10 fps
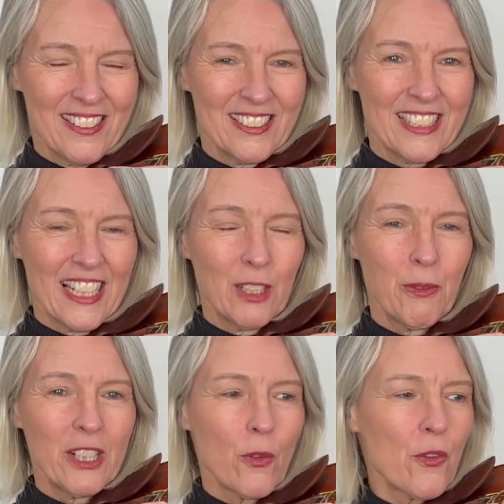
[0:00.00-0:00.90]
Take
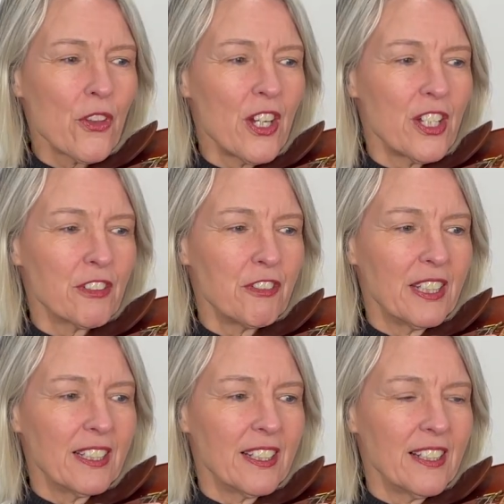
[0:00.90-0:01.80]
away your third
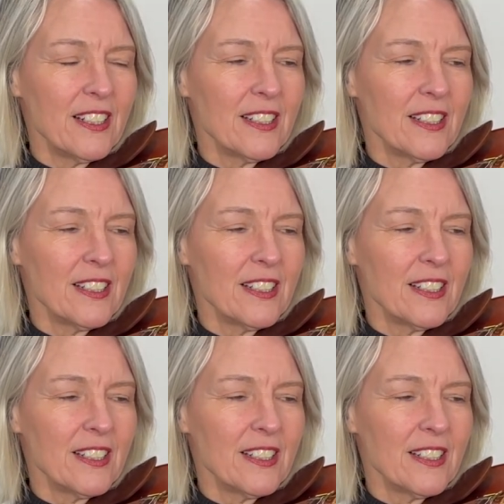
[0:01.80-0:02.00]
finger.